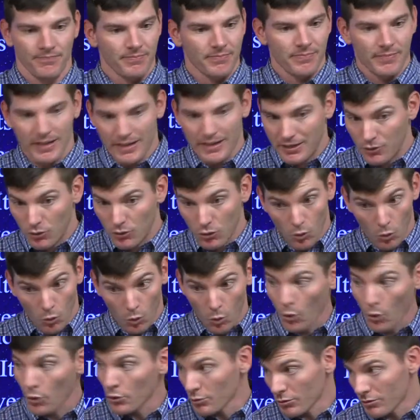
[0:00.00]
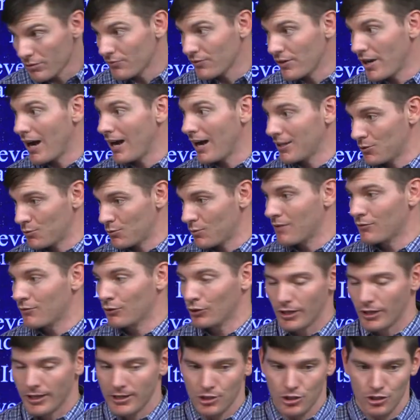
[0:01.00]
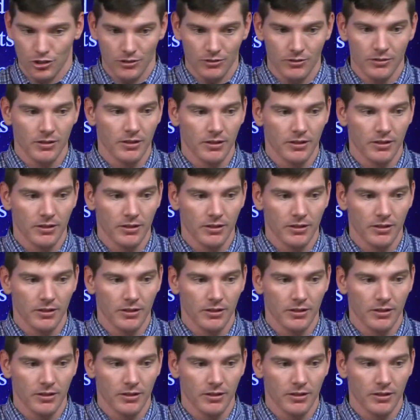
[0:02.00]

in the order of God's revelation,